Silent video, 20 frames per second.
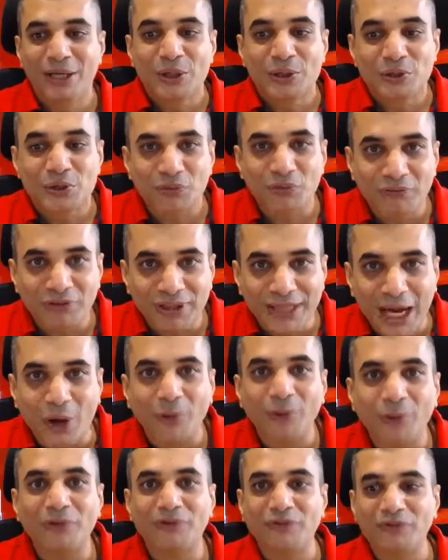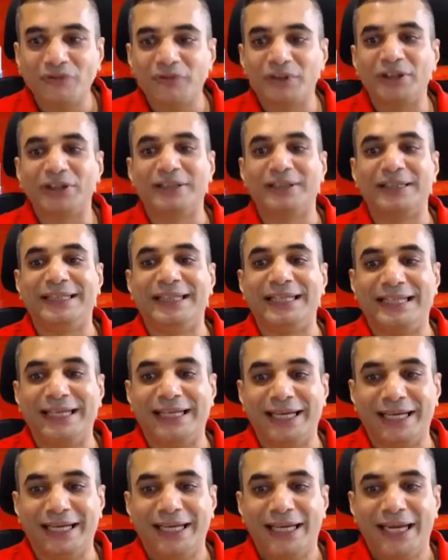So without further
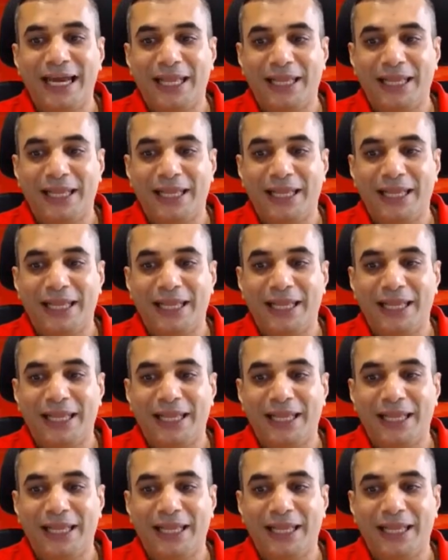delay,